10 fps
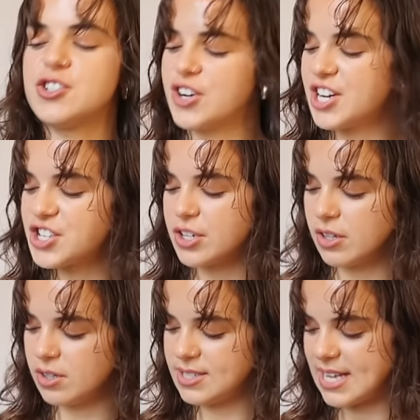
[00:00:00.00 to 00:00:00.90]

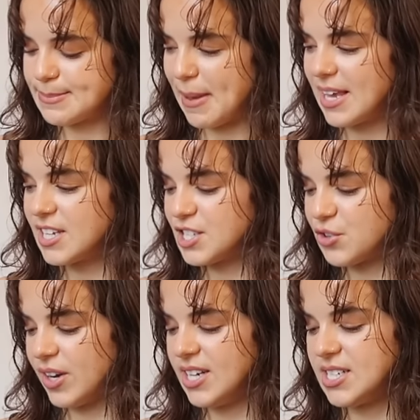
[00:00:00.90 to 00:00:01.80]
traditional. It says Baker
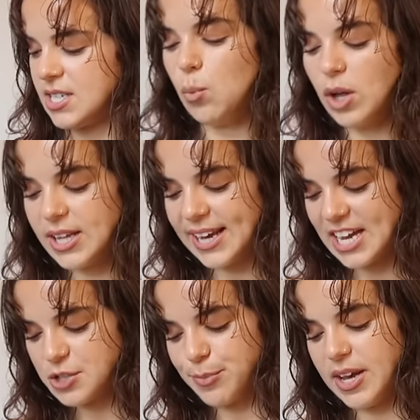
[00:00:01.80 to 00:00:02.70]
Street, wool and
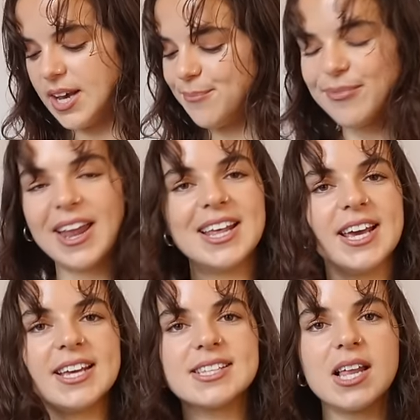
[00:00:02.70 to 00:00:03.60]
cashmere, and it is